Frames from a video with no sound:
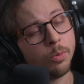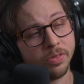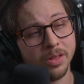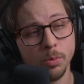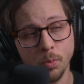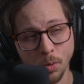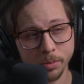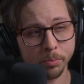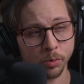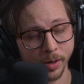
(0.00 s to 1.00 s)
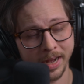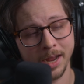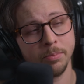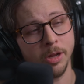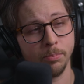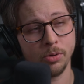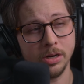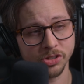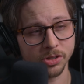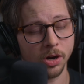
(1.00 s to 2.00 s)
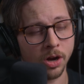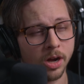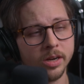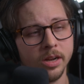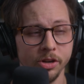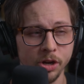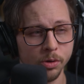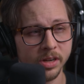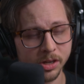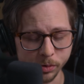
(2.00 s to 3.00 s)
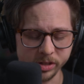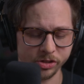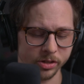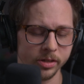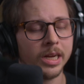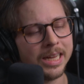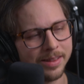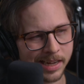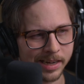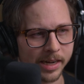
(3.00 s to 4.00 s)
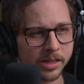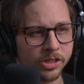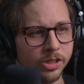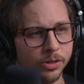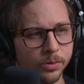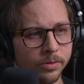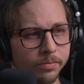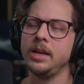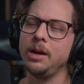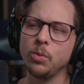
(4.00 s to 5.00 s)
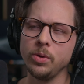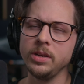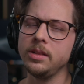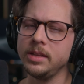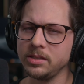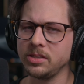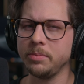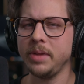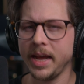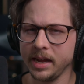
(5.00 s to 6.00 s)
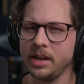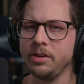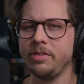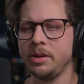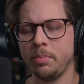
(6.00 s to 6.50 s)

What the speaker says: with the warm preamp compressor on, no denoiser in the Connect 2. Now I'm going to list some negative and